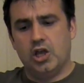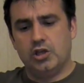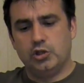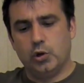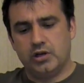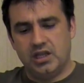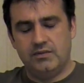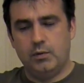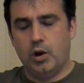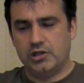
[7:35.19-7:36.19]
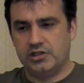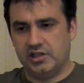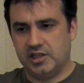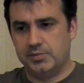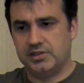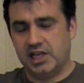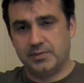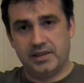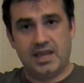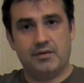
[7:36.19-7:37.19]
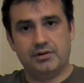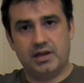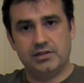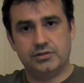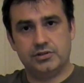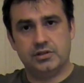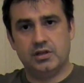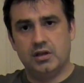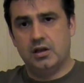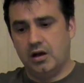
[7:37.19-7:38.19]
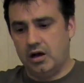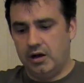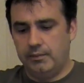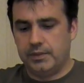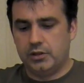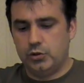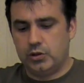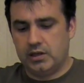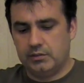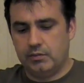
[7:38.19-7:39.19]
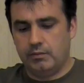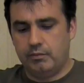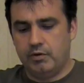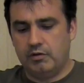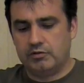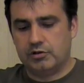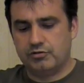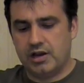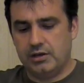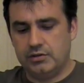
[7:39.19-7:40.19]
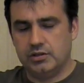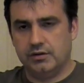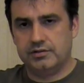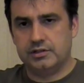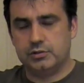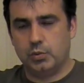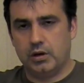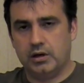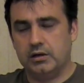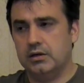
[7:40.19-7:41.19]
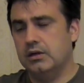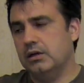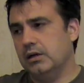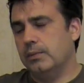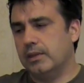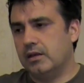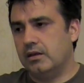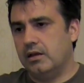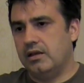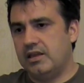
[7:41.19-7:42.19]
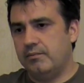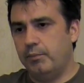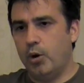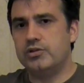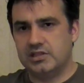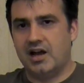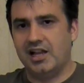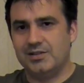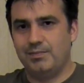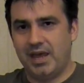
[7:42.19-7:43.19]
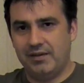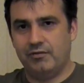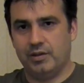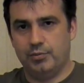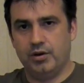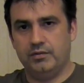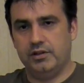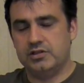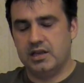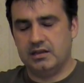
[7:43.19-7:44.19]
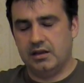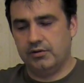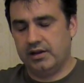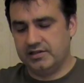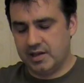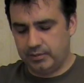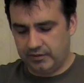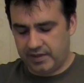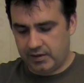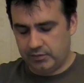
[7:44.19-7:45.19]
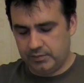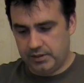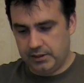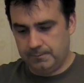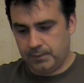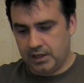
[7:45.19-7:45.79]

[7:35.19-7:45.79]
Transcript: your TV watching is subsidized by the advertisers. You can create new services where both sides pay for the privilege. And a great example of that would be